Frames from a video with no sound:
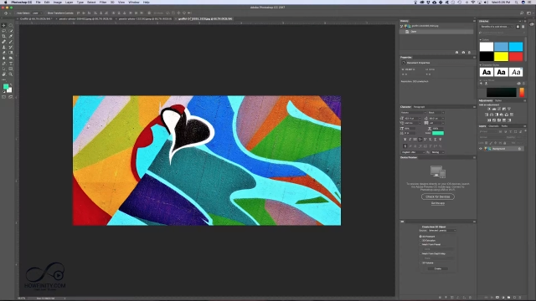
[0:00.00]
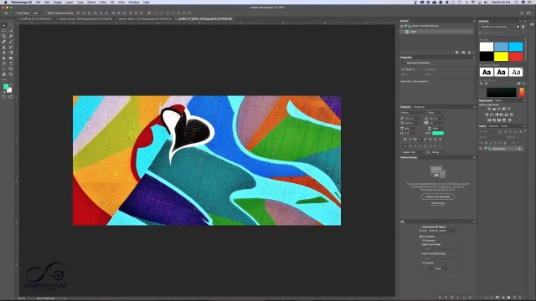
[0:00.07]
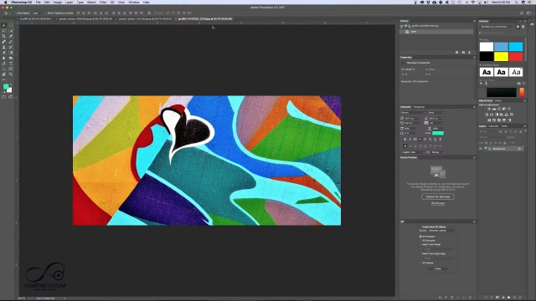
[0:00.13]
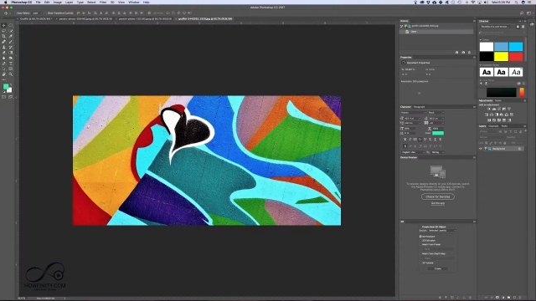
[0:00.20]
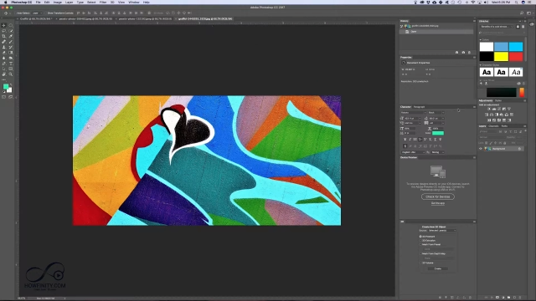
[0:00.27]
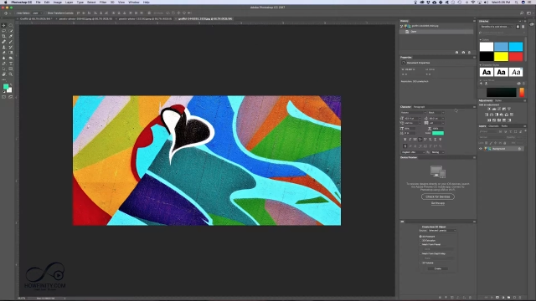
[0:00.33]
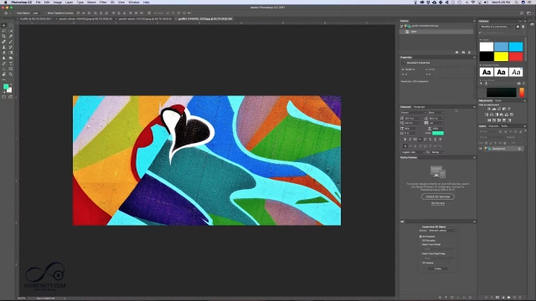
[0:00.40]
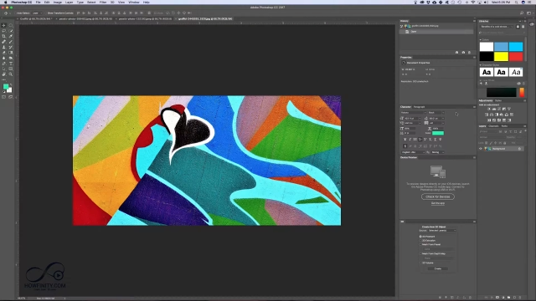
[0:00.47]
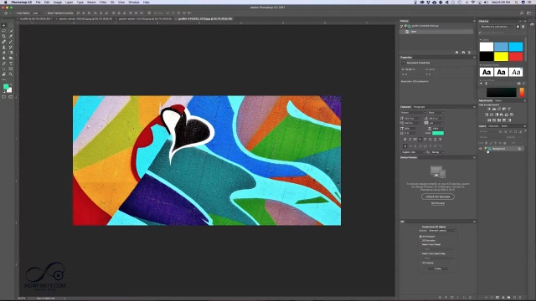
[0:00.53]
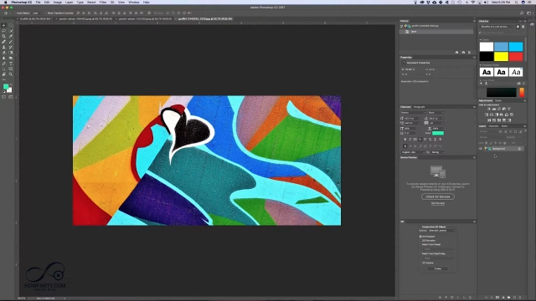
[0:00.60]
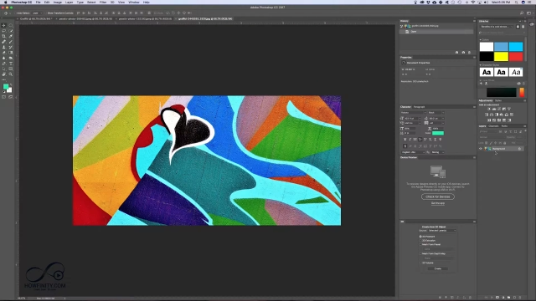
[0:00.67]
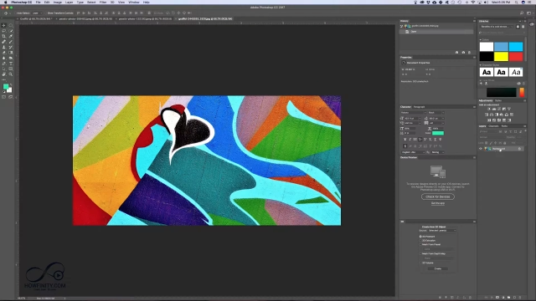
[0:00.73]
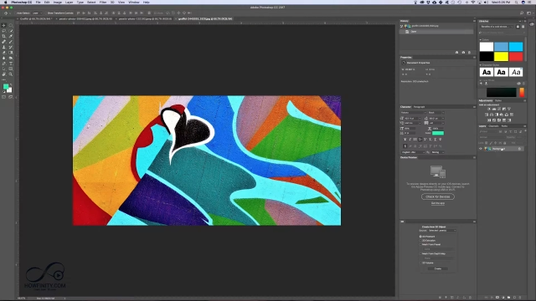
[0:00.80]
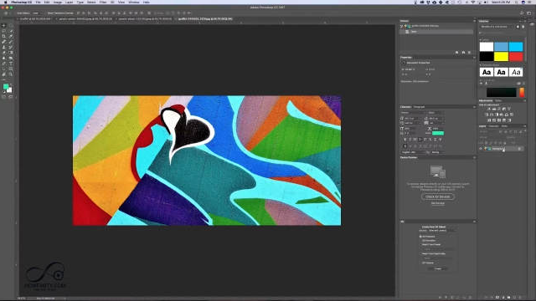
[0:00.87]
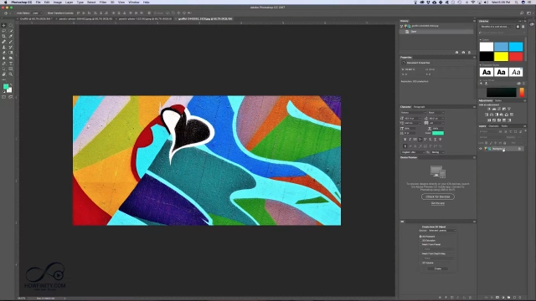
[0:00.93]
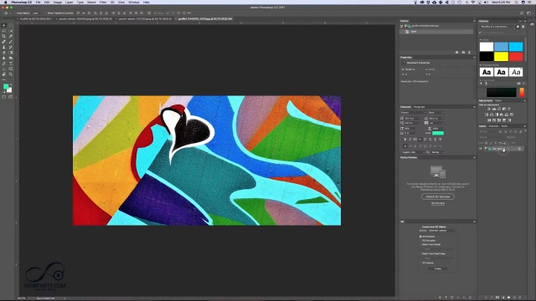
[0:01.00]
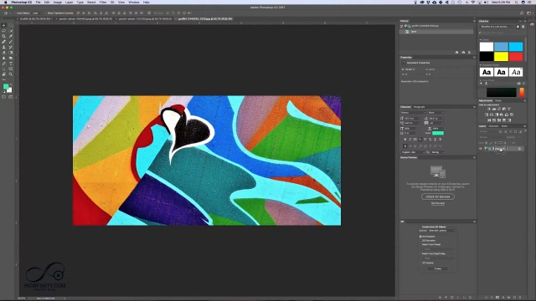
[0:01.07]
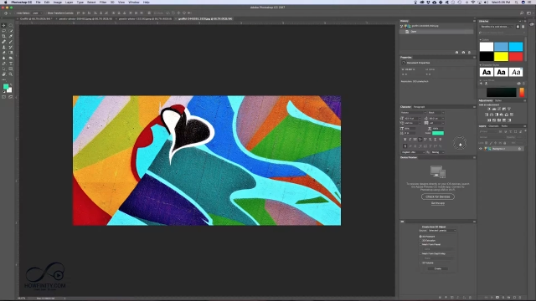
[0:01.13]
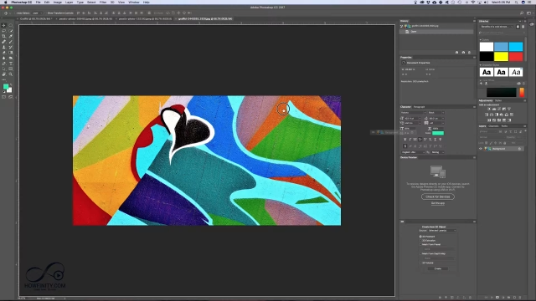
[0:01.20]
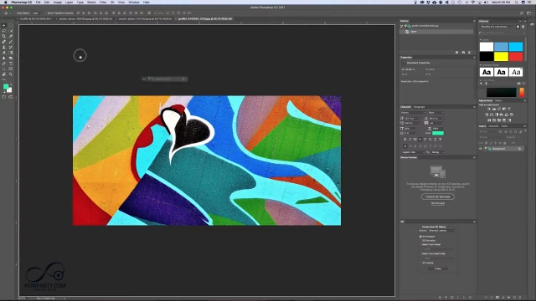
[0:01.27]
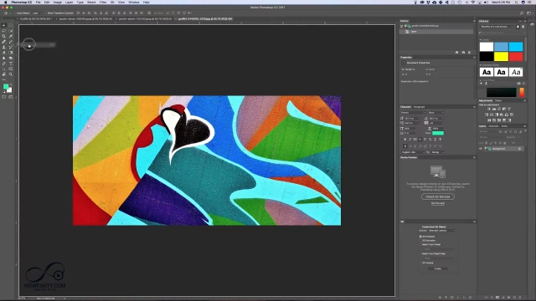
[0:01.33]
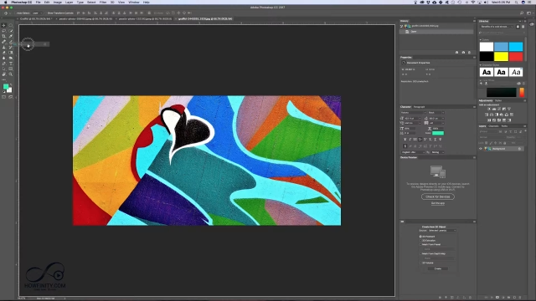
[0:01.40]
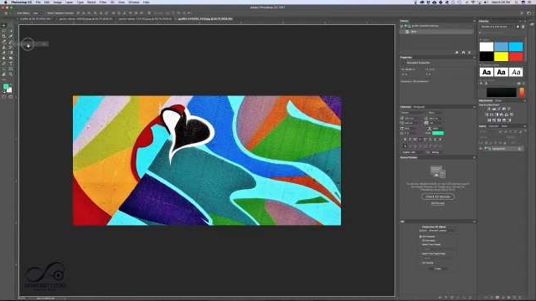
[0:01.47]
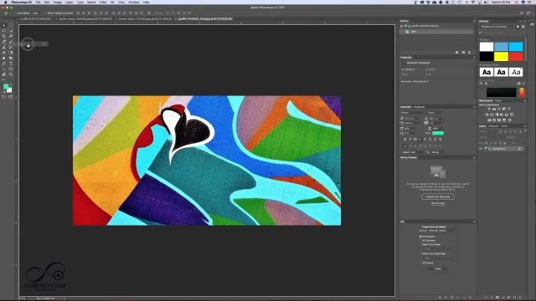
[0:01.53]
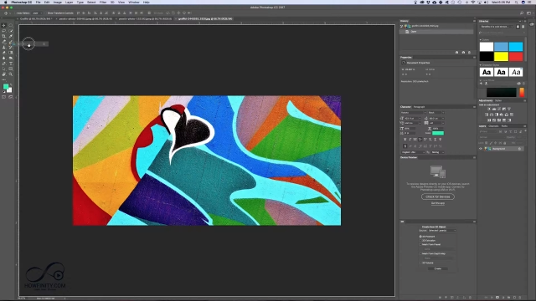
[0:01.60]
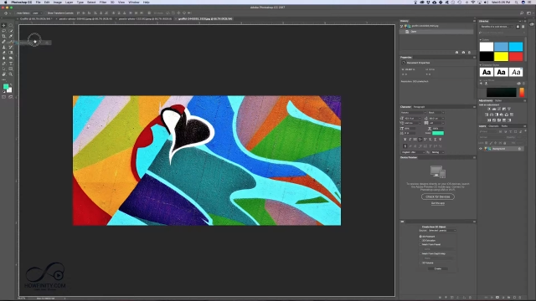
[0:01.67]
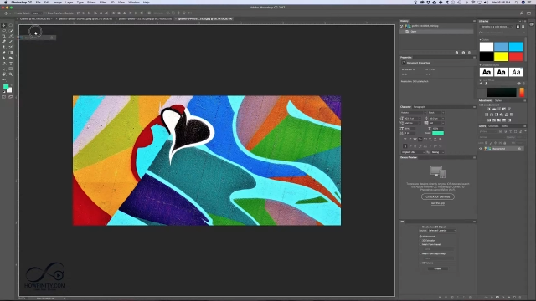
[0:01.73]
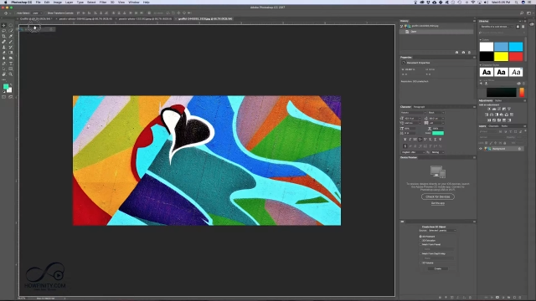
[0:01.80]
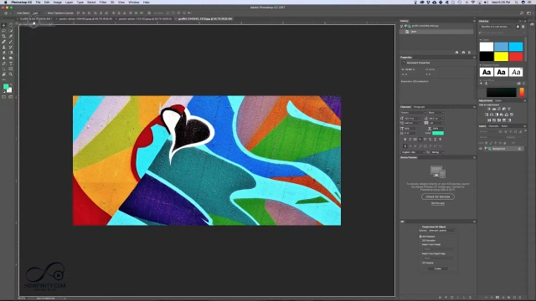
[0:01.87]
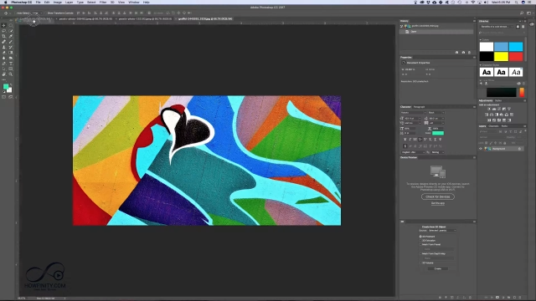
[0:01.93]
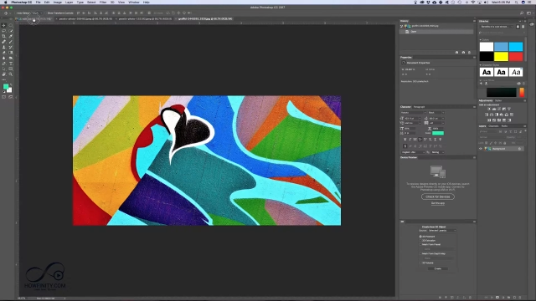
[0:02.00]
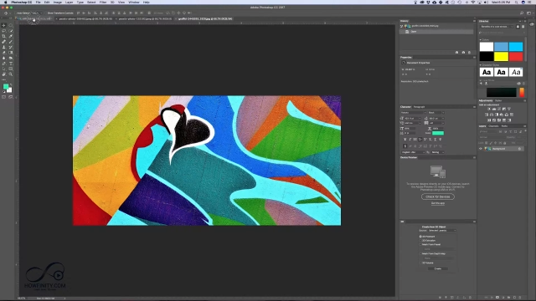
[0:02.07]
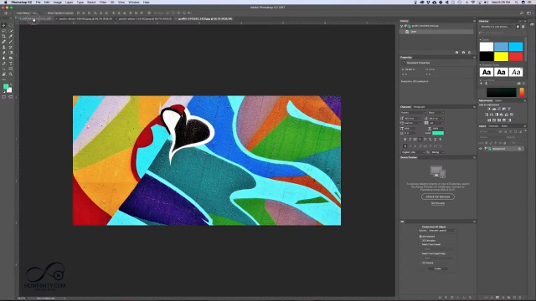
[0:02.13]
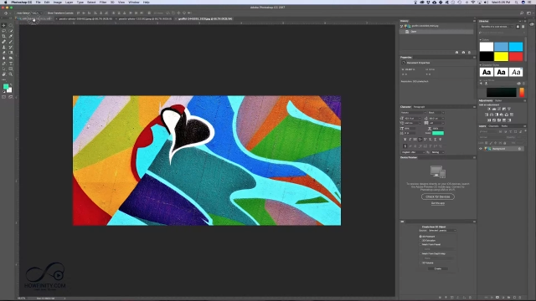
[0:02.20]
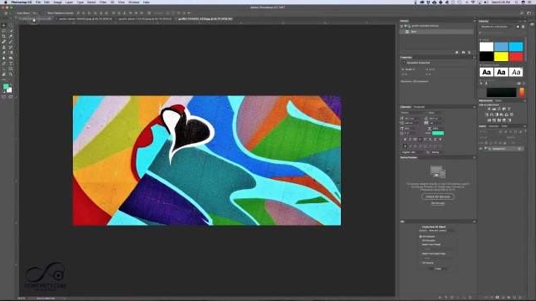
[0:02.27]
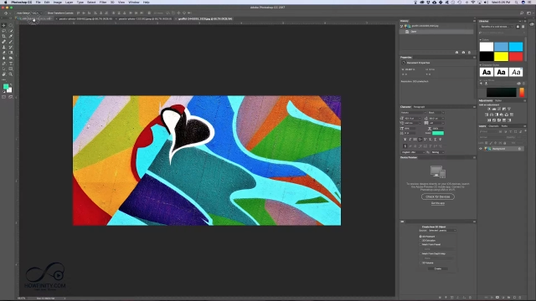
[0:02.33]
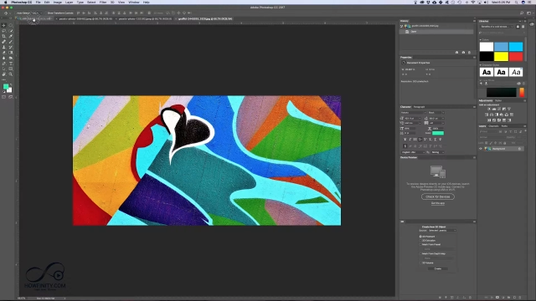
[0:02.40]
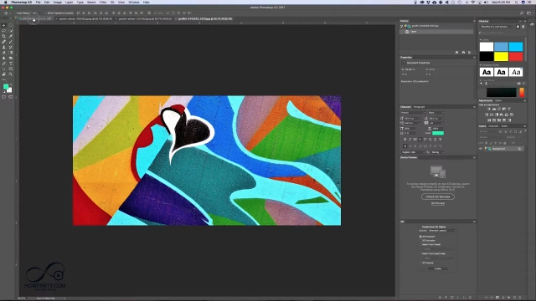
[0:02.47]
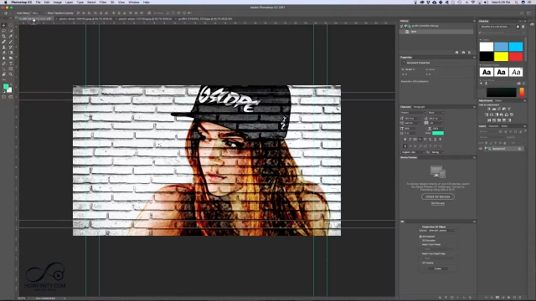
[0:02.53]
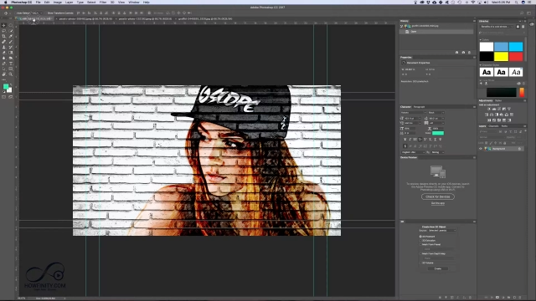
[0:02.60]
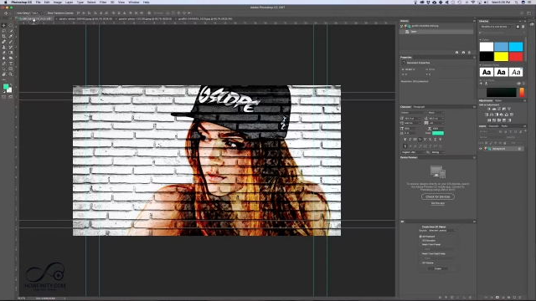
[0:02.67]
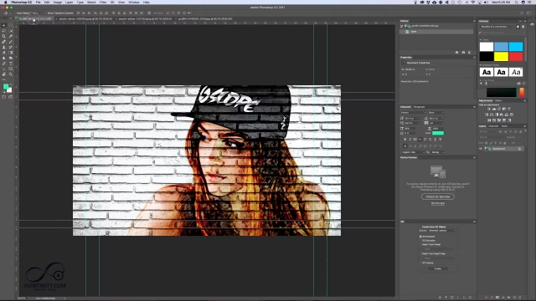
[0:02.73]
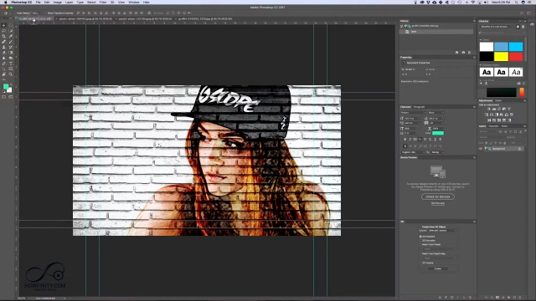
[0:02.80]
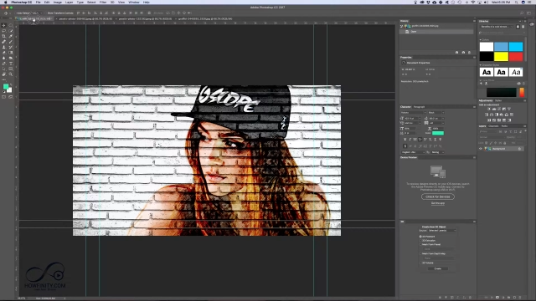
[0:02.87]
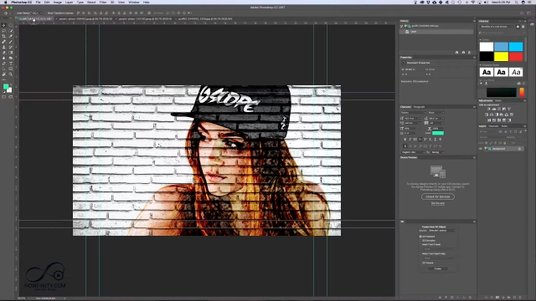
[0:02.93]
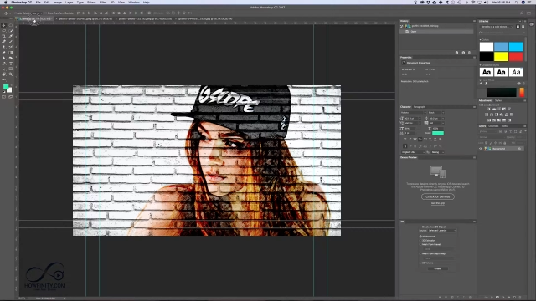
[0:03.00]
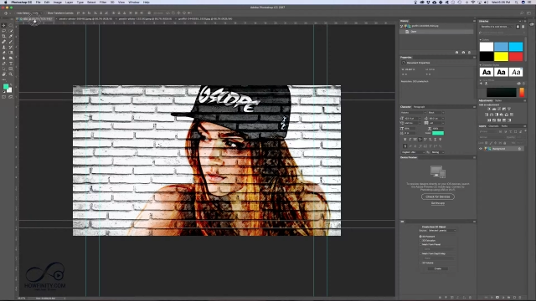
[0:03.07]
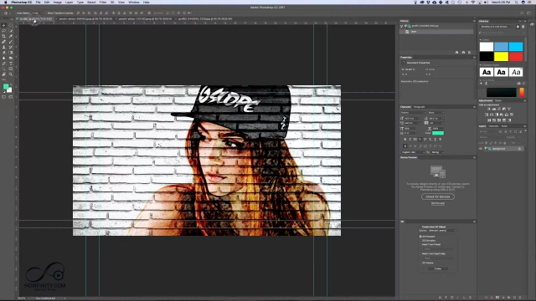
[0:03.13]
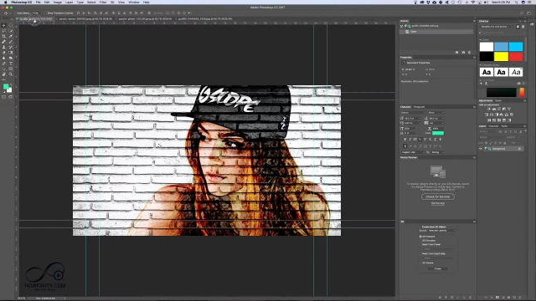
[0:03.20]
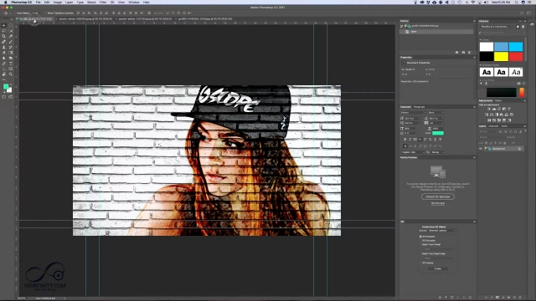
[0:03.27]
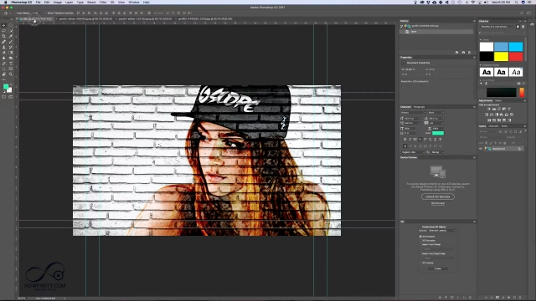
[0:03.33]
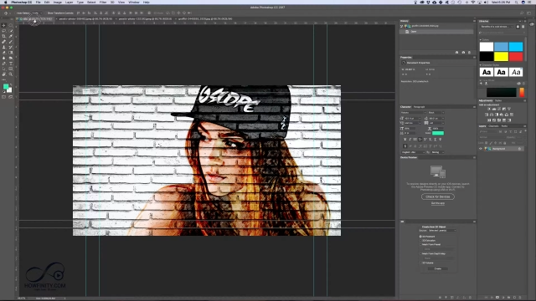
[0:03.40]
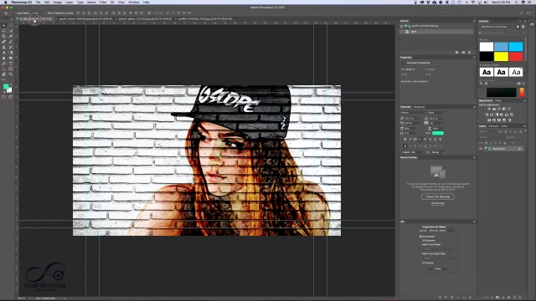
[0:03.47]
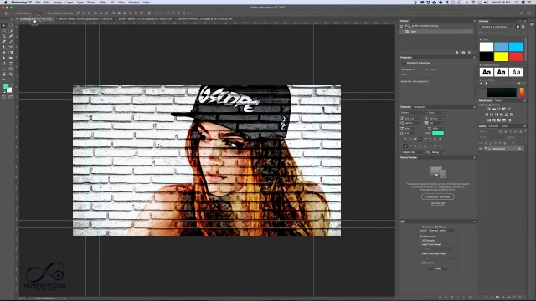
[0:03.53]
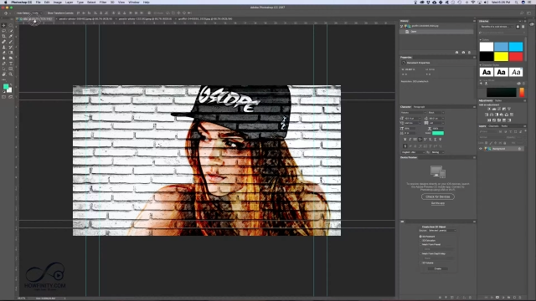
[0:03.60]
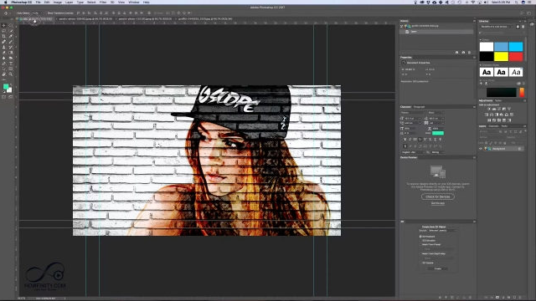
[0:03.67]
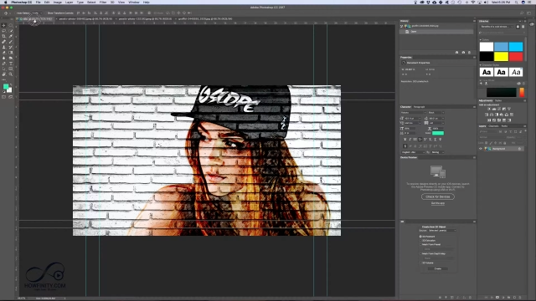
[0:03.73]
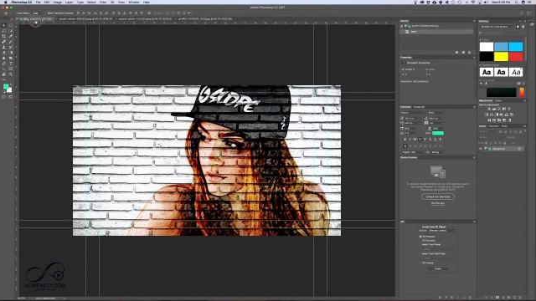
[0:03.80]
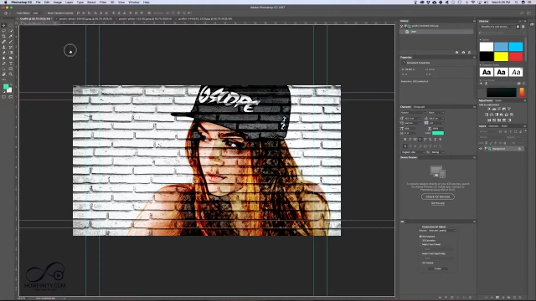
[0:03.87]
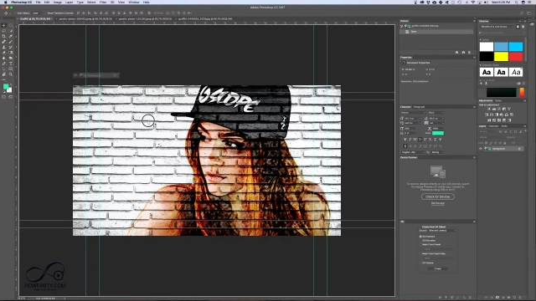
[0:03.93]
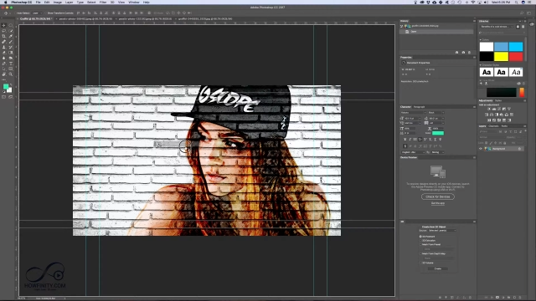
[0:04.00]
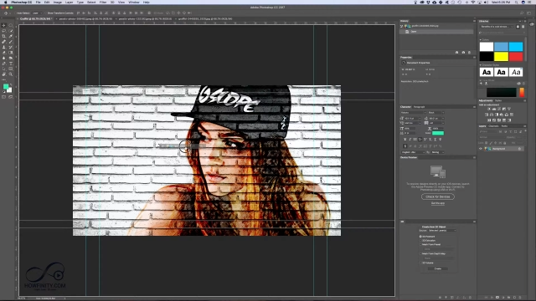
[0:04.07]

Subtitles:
No face is visible, so there are no lips to read.